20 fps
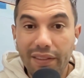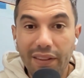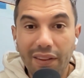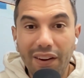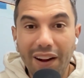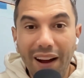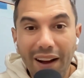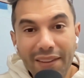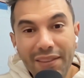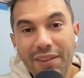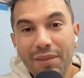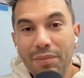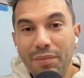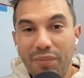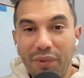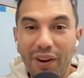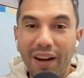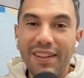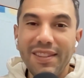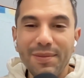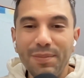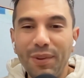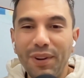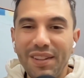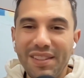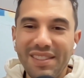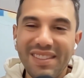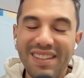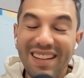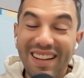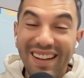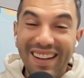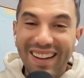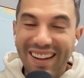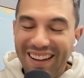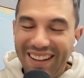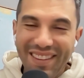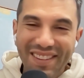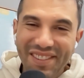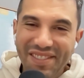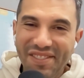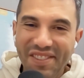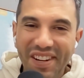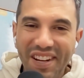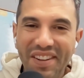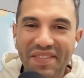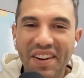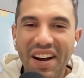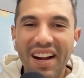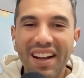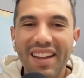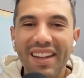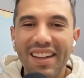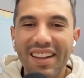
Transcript: there are some bright spots in this tricky market.